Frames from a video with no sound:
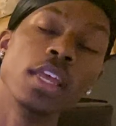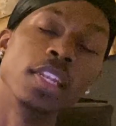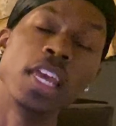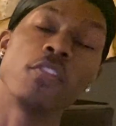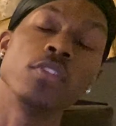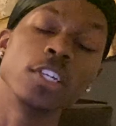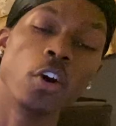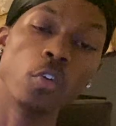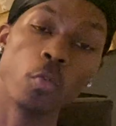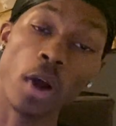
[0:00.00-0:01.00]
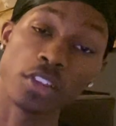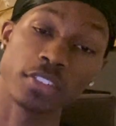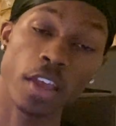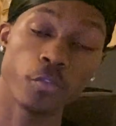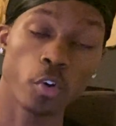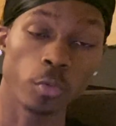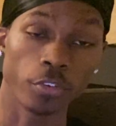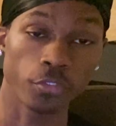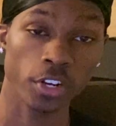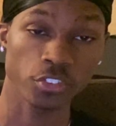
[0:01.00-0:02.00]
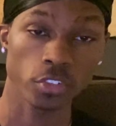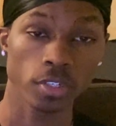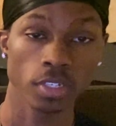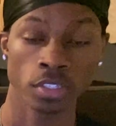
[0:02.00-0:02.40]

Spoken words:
definitely go watch that for a refresher